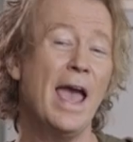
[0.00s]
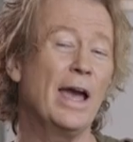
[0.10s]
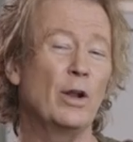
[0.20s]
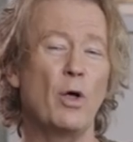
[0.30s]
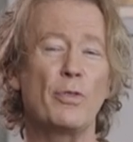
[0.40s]

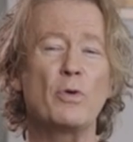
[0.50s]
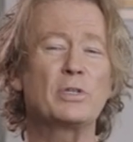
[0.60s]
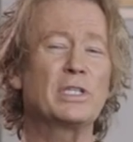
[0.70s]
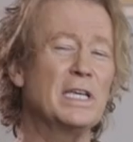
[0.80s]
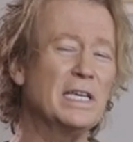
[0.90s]
And although
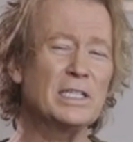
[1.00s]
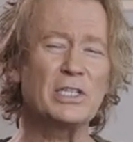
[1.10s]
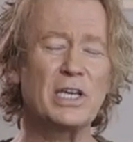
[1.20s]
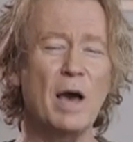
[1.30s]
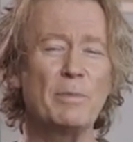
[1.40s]

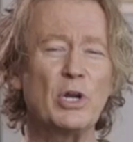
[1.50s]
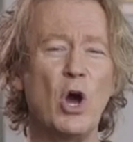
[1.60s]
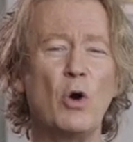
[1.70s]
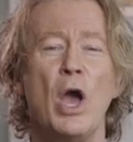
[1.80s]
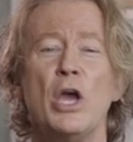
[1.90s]
seasons come and
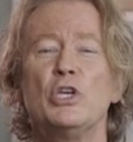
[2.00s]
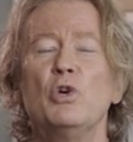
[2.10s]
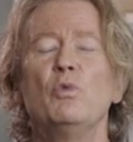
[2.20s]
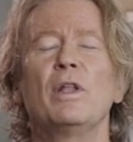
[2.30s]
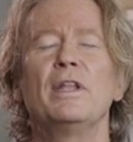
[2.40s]
go,
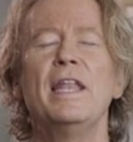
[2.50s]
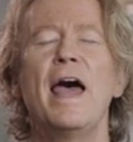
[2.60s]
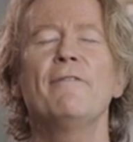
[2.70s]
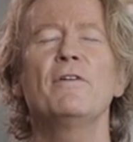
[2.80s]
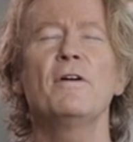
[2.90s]
you will
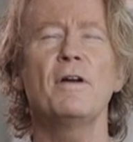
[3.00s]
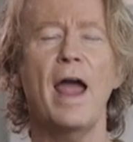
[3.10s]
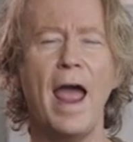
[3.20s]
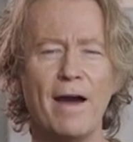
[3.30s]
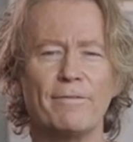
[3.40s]

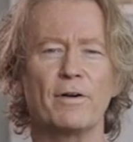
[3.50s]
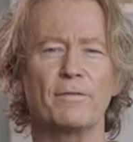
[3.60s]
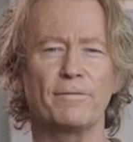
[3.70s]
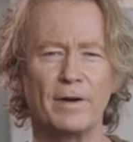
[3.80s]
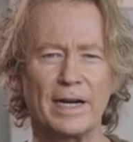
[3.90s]
never, ever
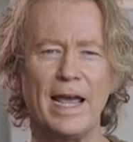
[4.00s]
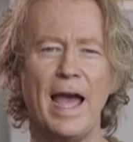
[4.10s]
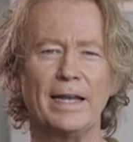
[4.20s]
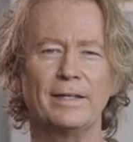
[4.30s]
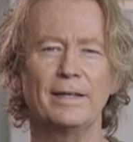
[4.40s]

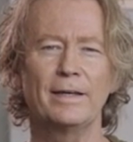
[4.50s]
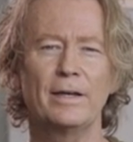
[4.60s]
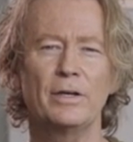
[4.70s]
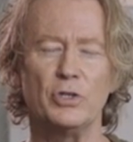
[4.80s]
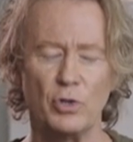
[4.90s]
forget
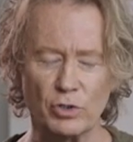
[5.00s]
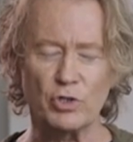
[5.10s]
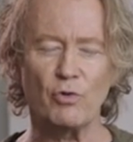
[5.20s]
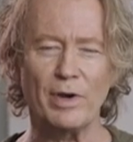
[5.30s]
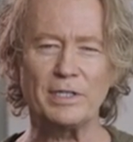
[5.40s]
your
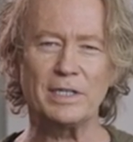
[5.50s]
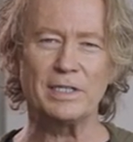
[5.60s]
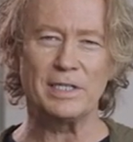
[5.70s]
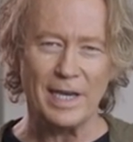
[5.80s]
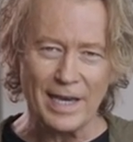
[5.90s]

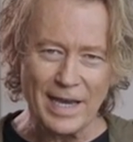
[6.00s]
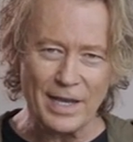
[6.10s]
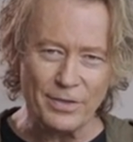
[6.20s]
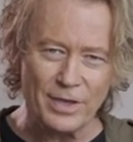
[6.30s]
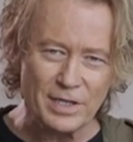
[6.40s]
choices
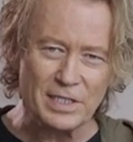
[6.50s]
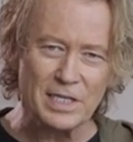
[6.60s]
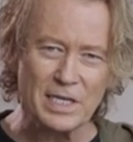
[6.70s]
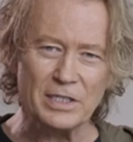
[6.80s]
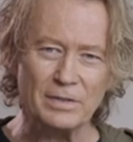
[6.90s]
in this
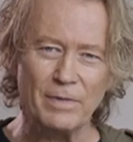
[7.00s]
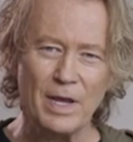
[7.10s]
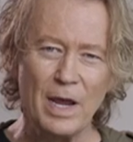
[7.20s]
season.